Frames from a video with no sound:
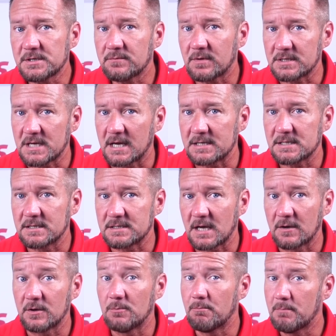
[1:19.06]
of the test can tell
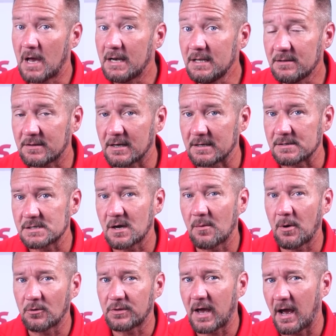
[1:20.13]
you many things
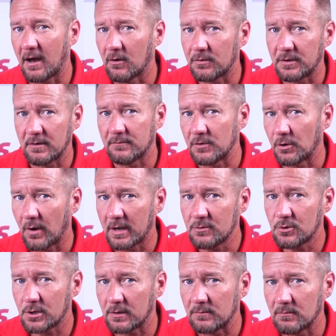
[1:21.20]
about the health of your
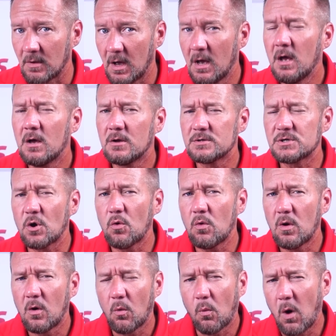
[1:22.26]
engine.
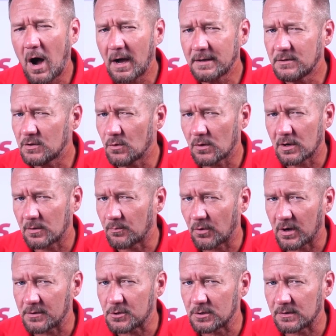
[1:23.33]
So why do a
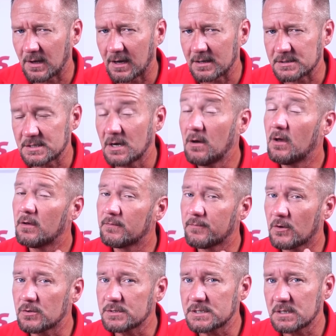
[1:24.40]
compression test?
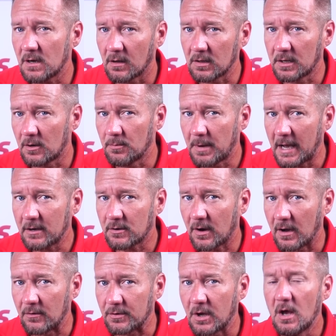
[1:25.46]
First, a little
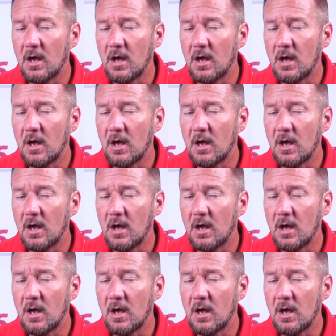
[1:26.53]
background.